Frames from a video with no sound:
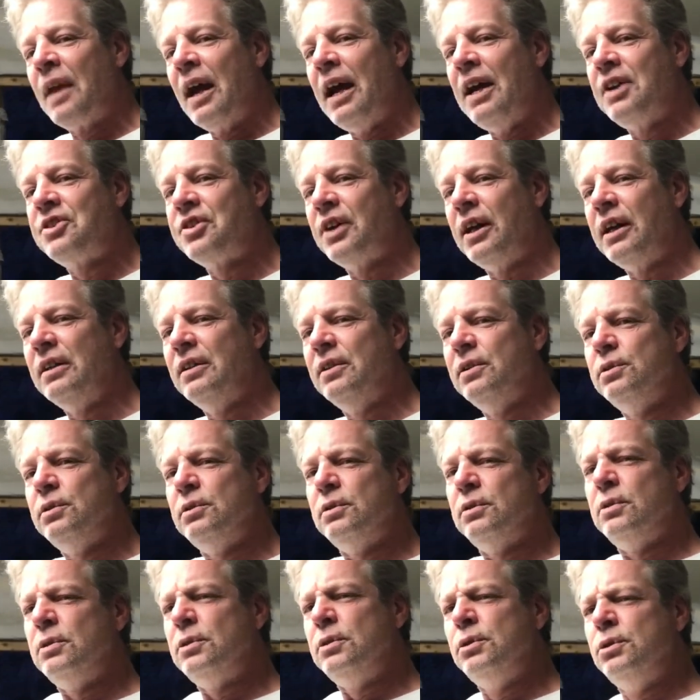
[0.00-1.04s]
And it's like,
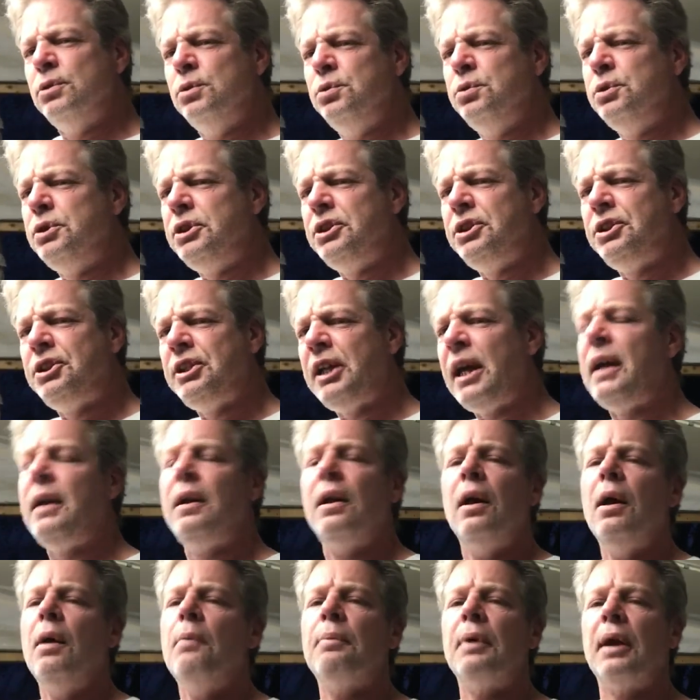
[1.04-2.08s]
ooh, shit.
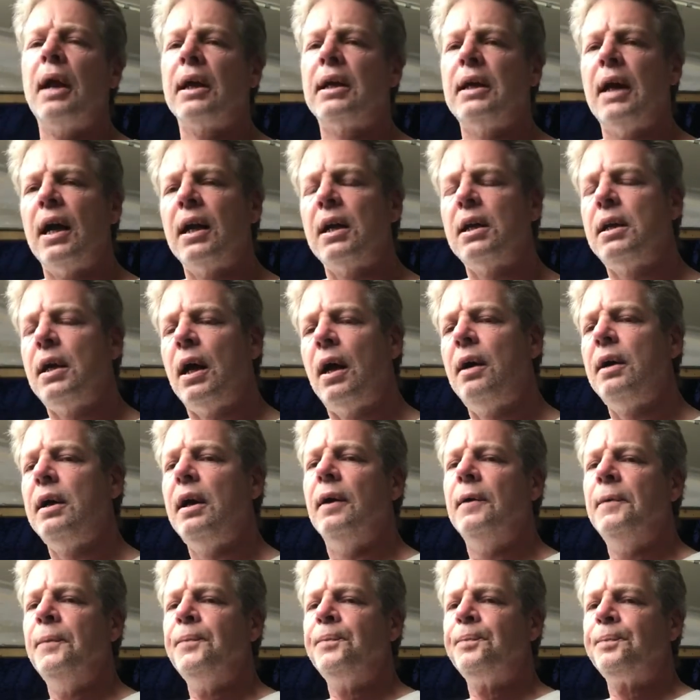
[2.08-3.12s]
But I got to tell
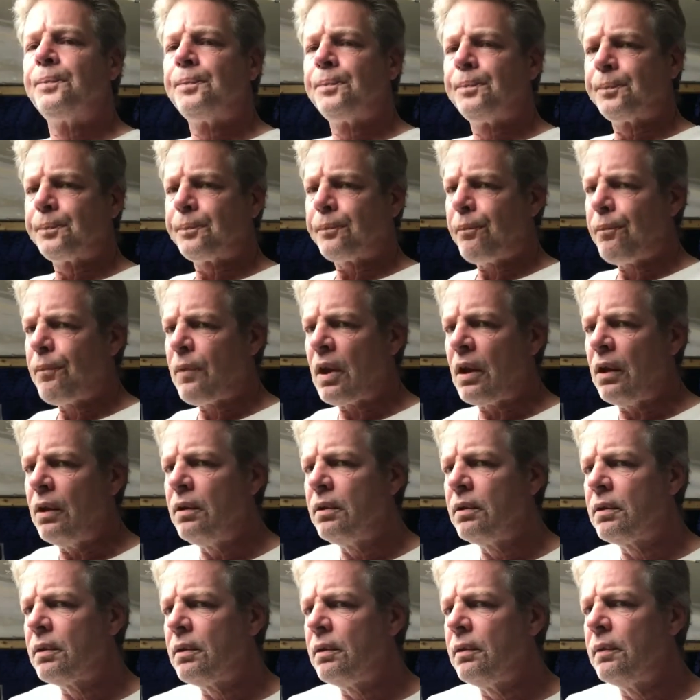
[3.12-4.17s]
you,
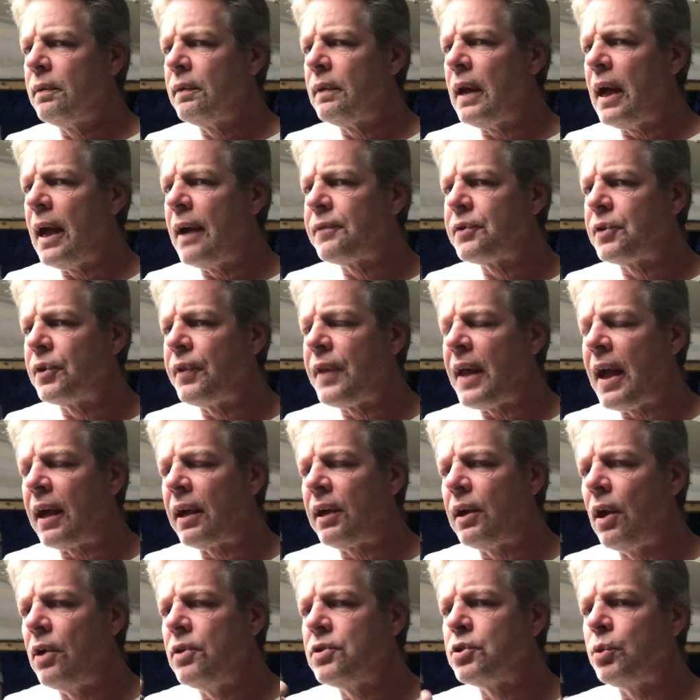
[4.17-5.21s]
after that
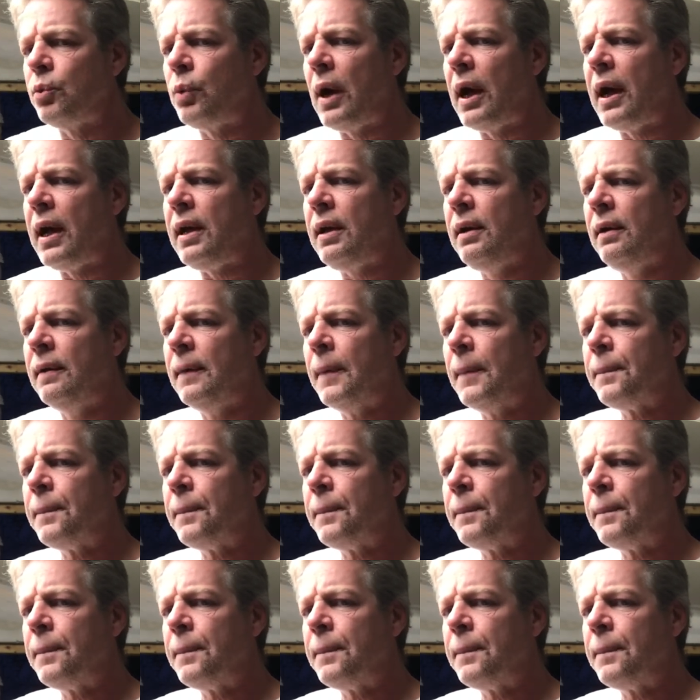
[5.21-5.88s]
goes away,